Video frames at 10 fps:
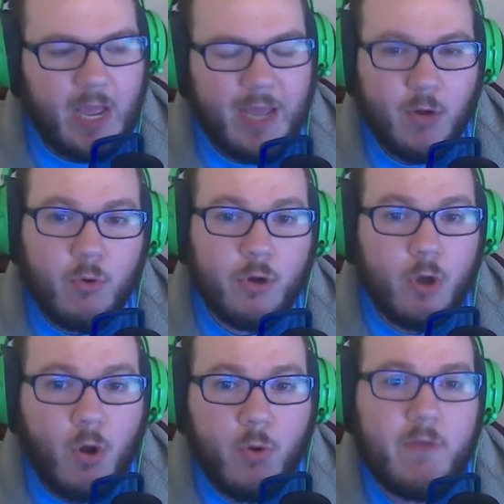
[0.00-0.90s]
I don't
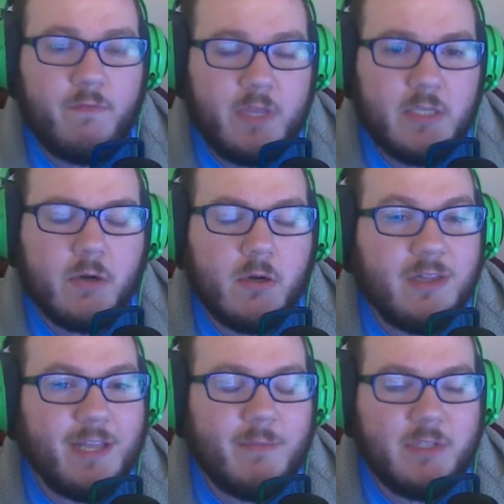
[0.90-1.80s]
know if these are
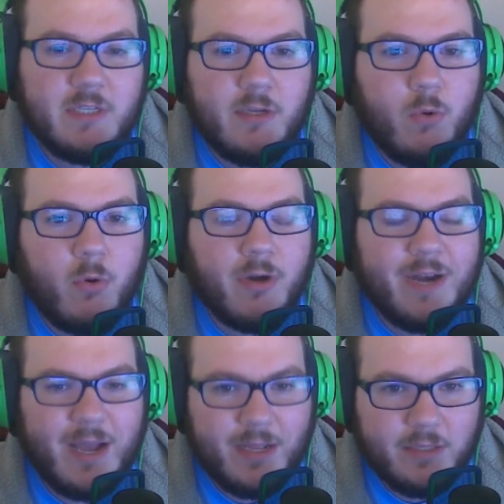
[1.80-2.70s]
limited or
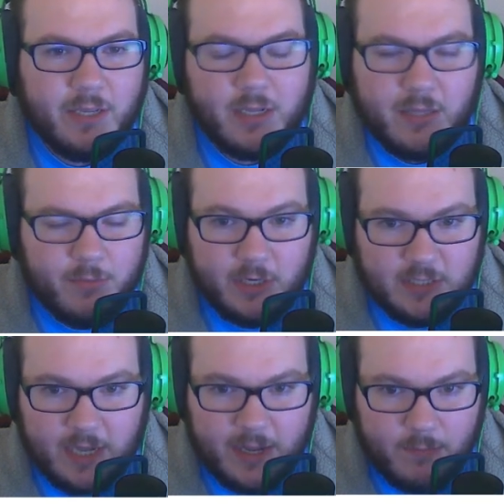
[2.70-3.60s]
not, like a limited
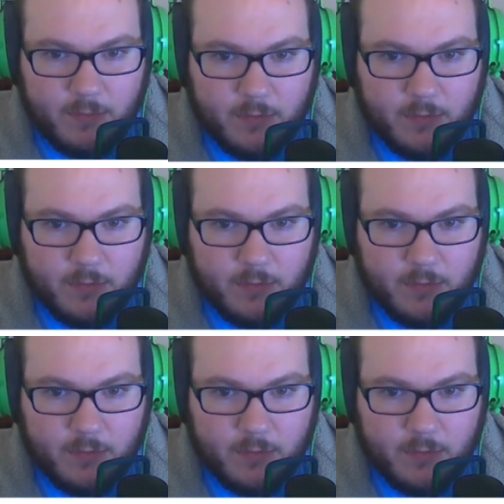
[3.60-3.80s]
time.